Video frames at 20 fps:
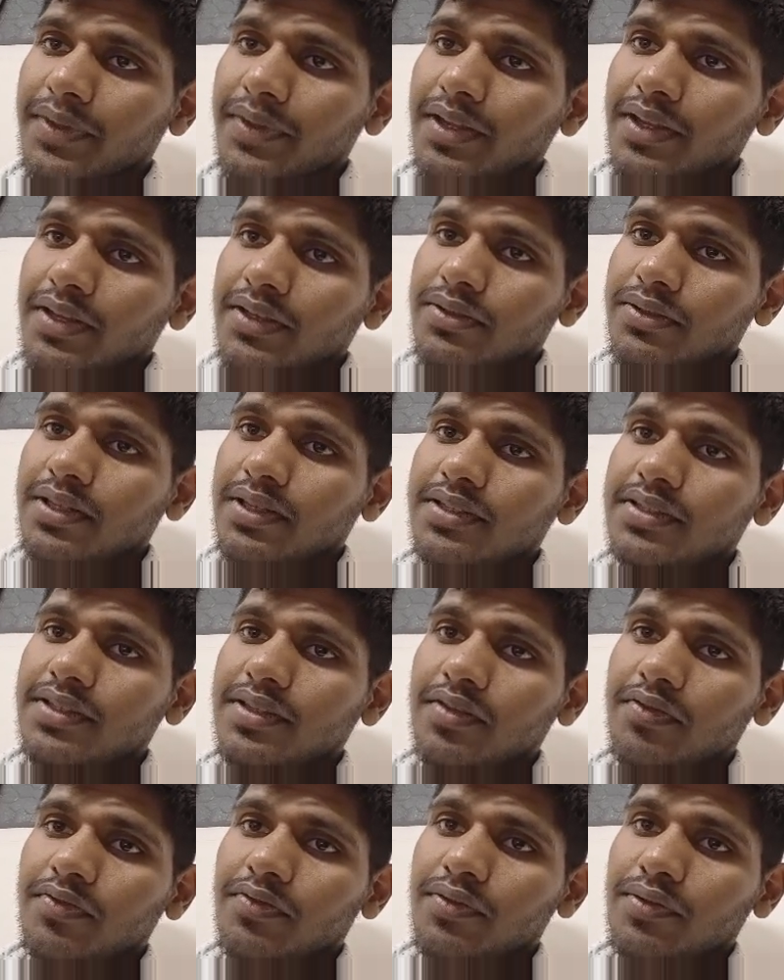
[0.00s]
So this is
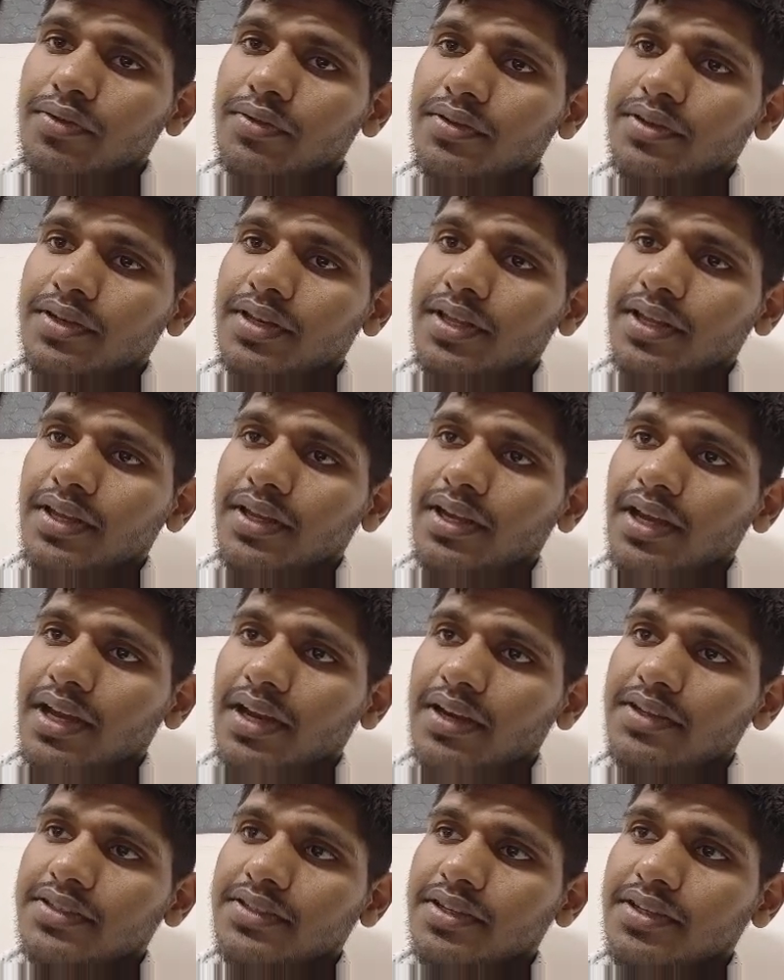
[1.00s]
the 4th thing I
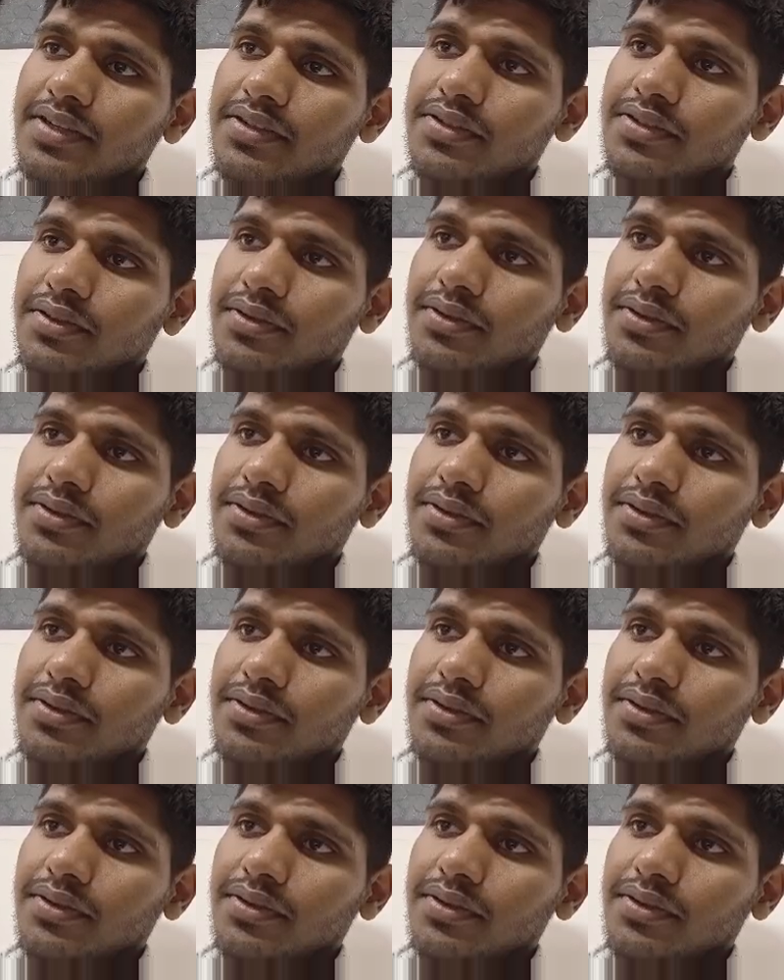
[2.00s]
researched on.